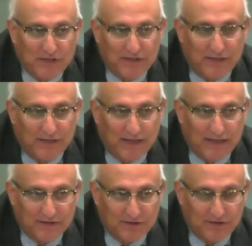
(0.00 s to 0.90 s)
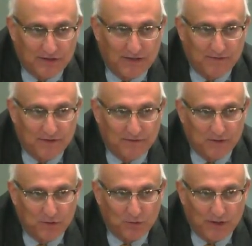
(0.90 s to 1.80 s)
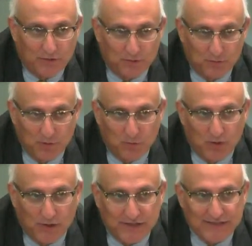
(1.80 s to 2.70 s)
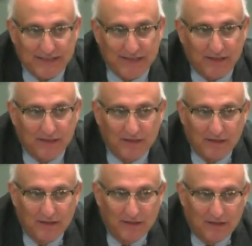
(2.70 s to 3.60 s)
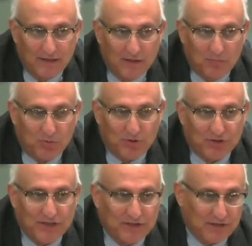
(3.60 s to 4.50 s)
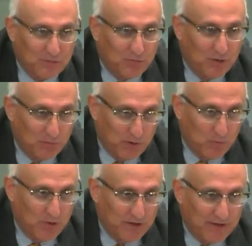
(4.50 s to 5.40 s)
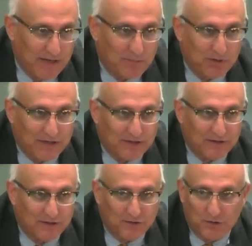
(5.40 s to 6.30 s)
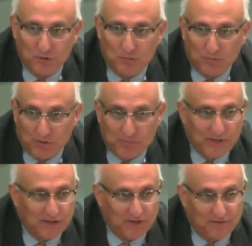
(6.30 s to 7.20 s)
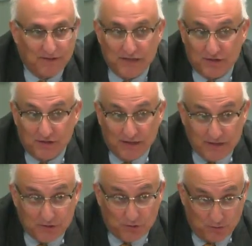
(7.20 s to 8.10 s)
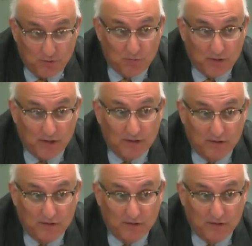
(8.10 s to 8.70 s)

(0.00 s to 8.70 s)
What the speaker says: we say enhance the safety of the trail, do we want to say precisely what we want the applicant to do with respect to the flashing lights, or do we want to?